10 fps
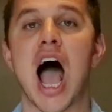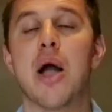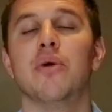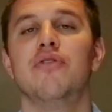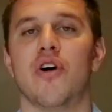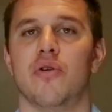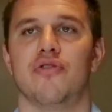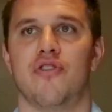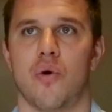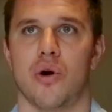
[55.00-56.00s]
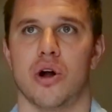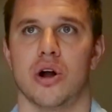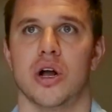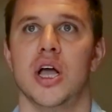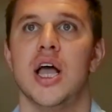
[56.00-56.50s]
I would vote
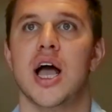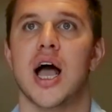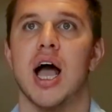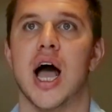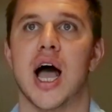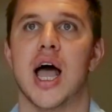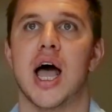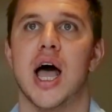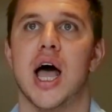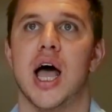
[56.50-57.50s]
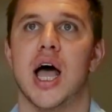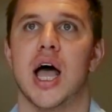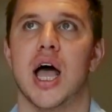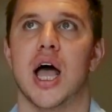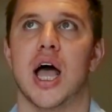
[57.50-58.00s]
for
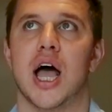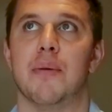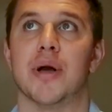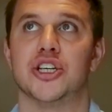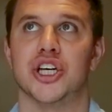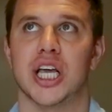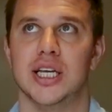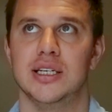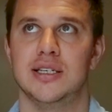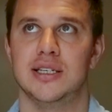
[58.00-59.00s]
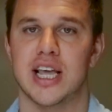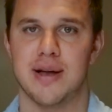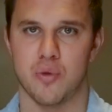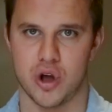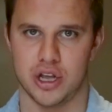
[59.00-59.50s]
a McChicken
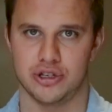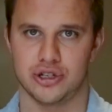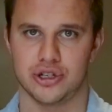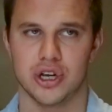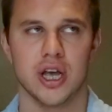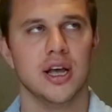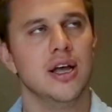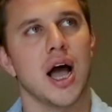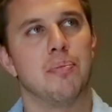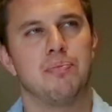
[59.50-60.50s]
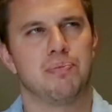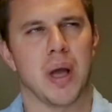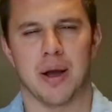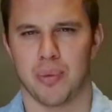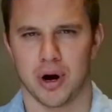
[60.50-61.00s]
sandwich, a
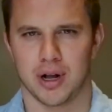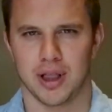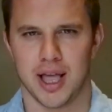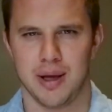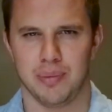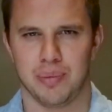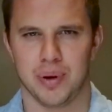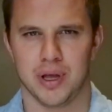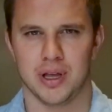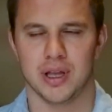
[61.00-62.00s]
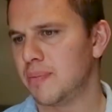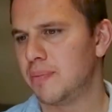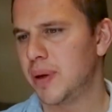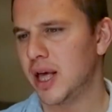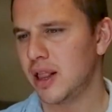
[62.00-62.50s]
paper clip, a
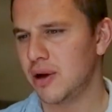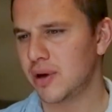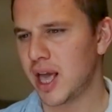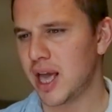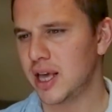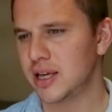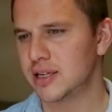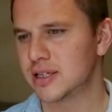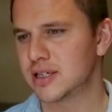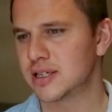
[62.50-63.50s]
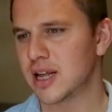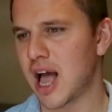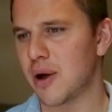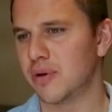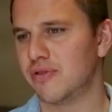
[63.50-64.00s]
pillowcase.
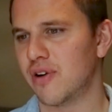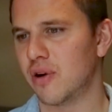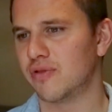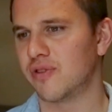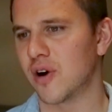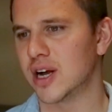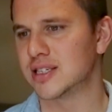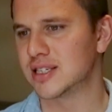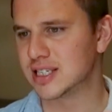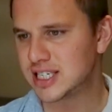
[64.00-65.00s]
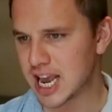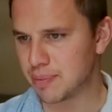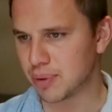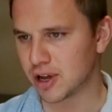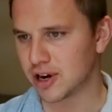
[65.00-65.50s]
I vote for a
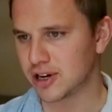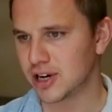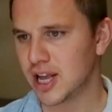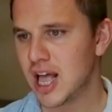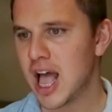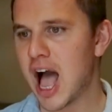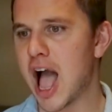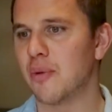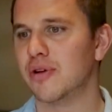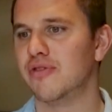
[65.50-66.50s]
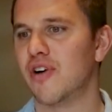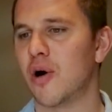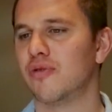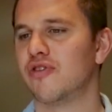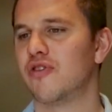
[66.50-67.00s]
stapler. I would
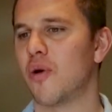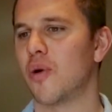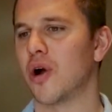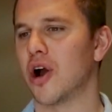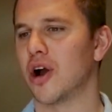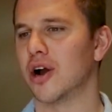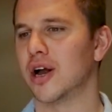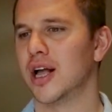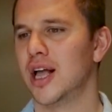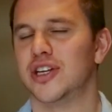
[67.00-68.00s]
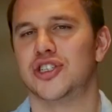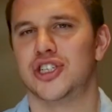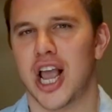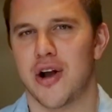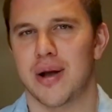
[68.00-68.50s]
vote for the
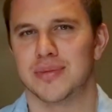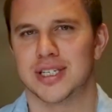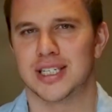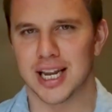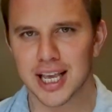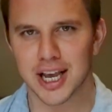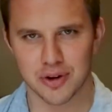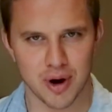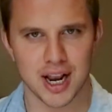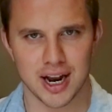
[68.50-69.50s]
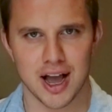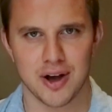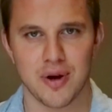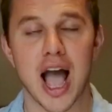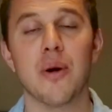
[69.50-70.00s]
chair I'm sitting in right
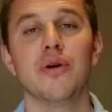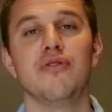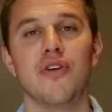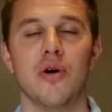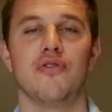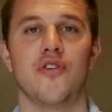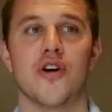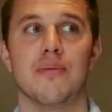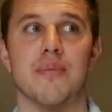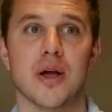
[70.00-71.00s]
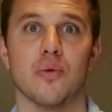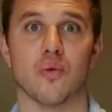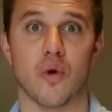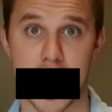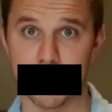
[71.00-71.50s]
now. I would vote for Mitt
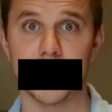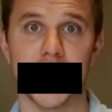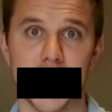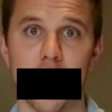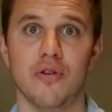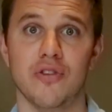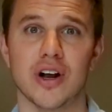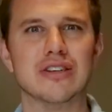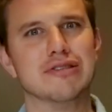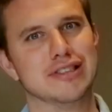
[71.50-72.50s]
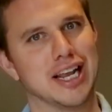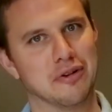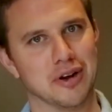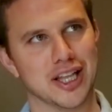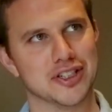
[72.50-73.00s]
over... Ooh, did I
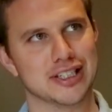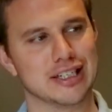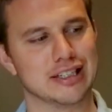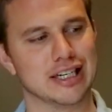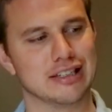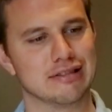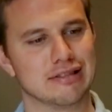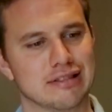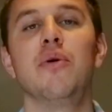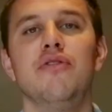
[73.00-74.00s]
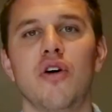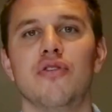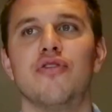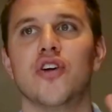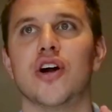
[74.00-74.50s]
really just say that? I would
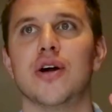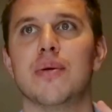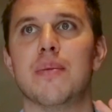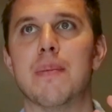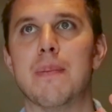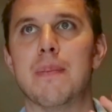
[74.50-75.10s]
vote for